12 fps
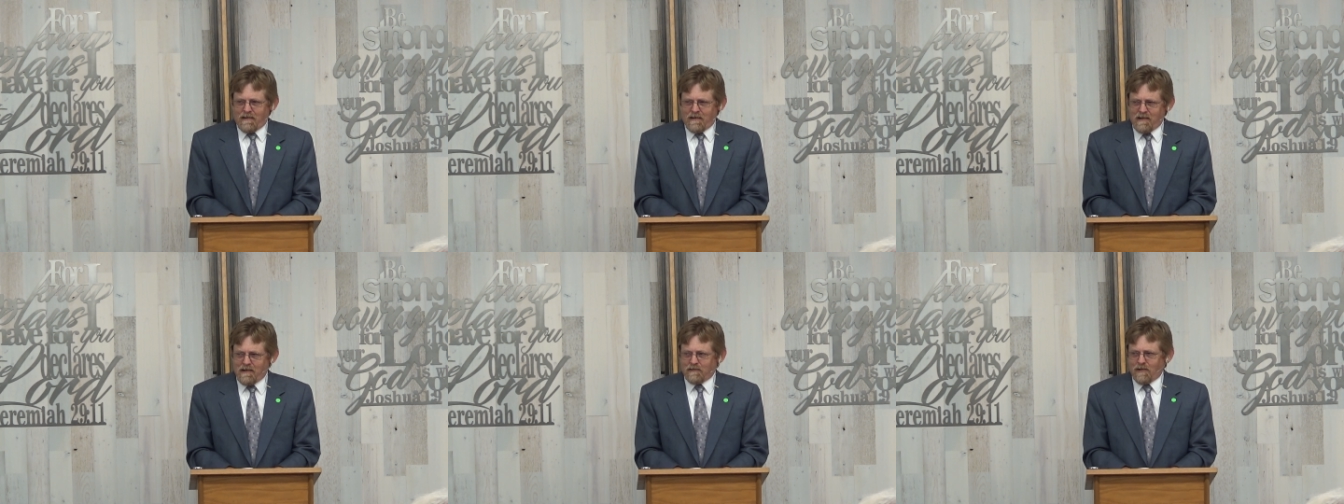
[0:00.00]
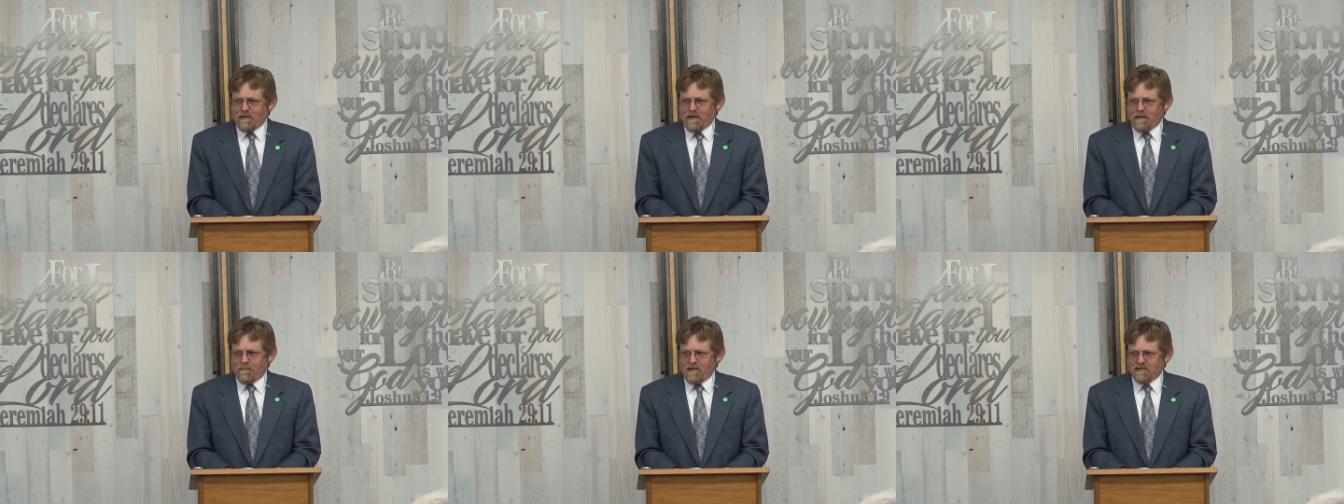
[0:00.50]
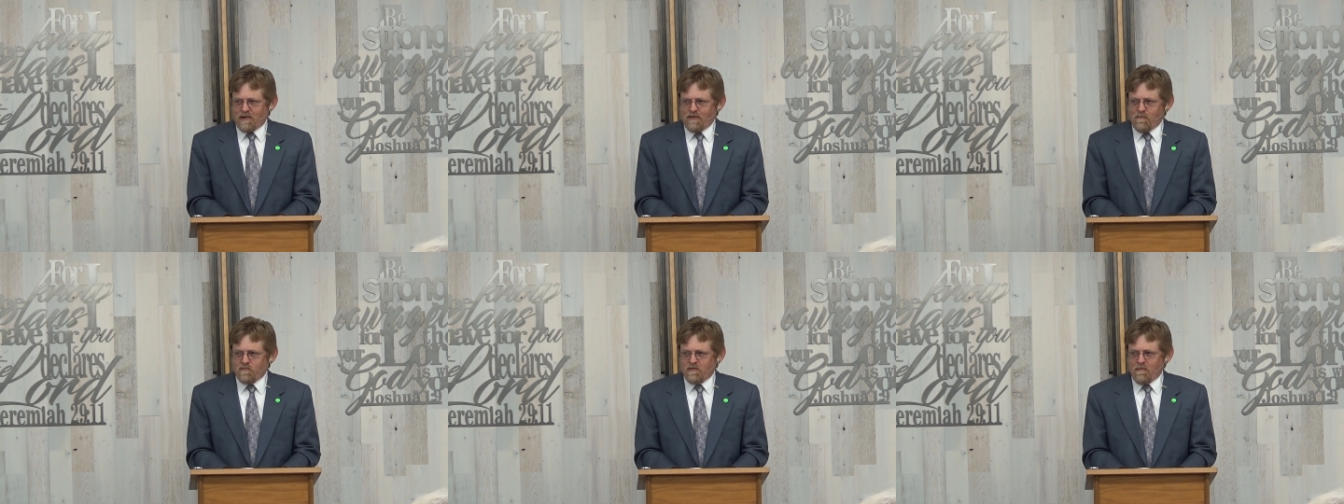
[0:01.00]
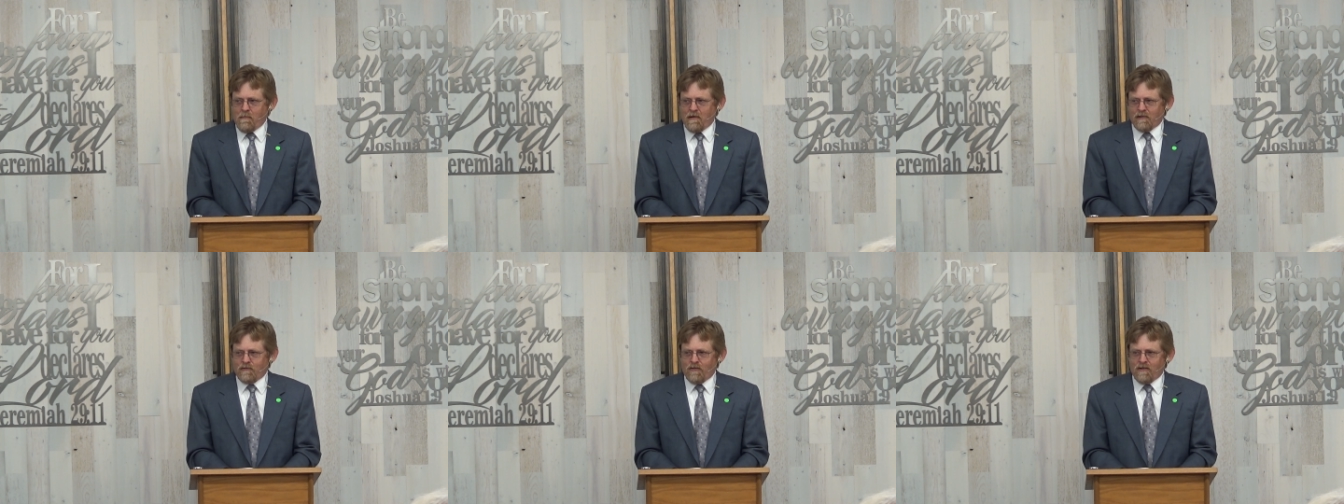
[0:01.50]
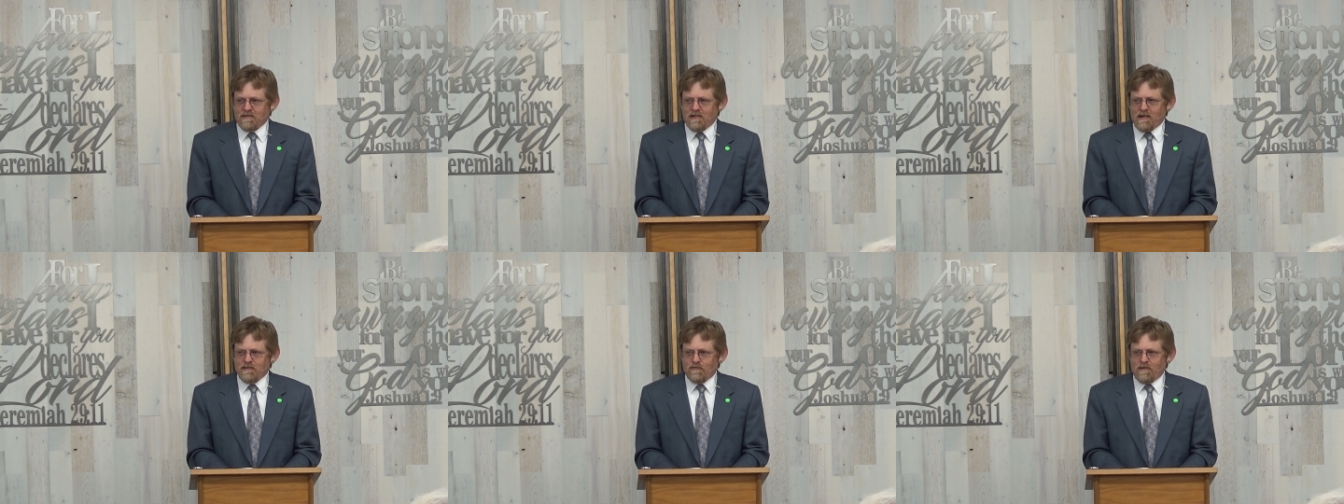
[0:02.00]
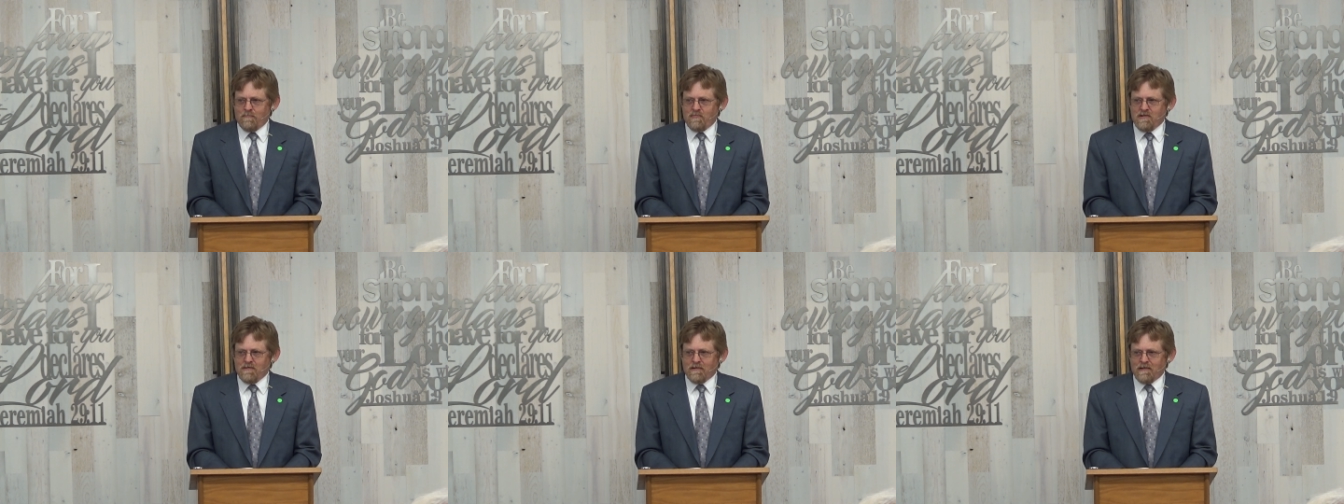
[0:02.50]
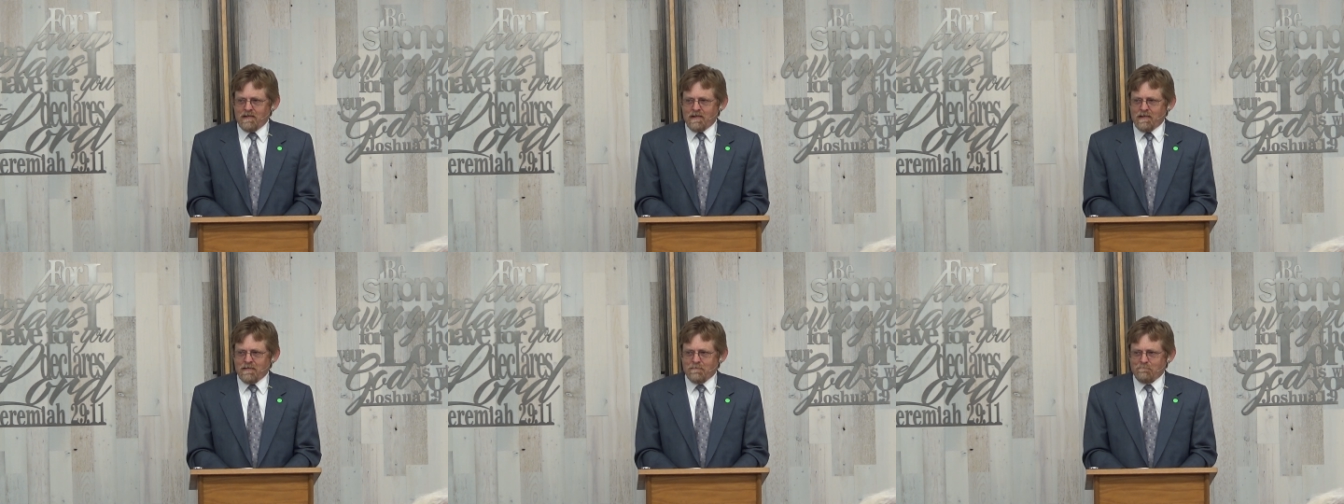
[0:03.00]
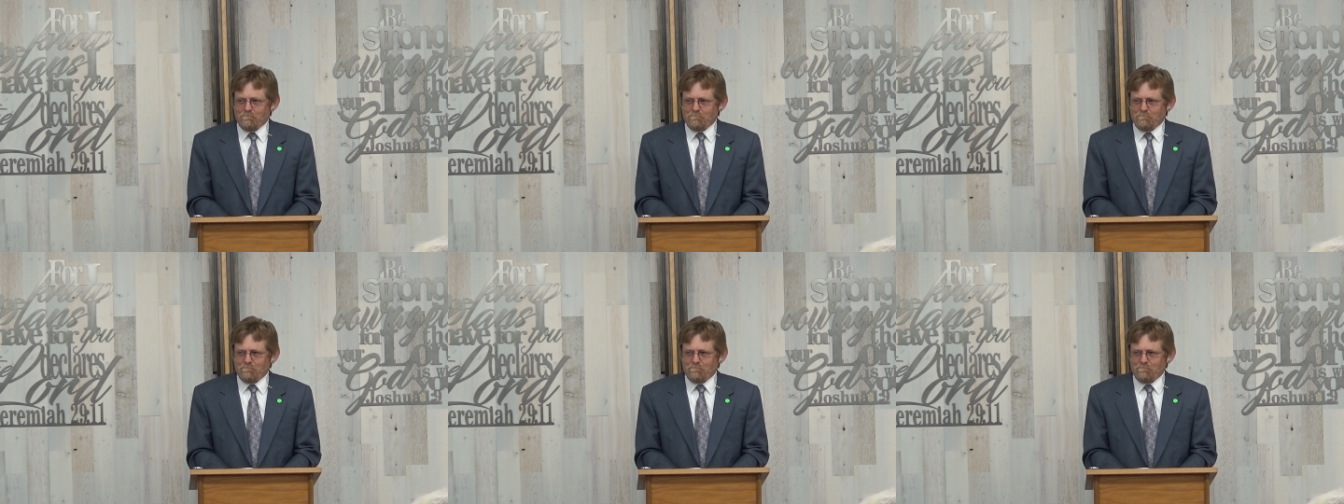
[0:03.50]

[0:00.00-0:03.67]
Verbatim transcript: I can't tell you how much I hope some of my lacrosse guys are going to be here today.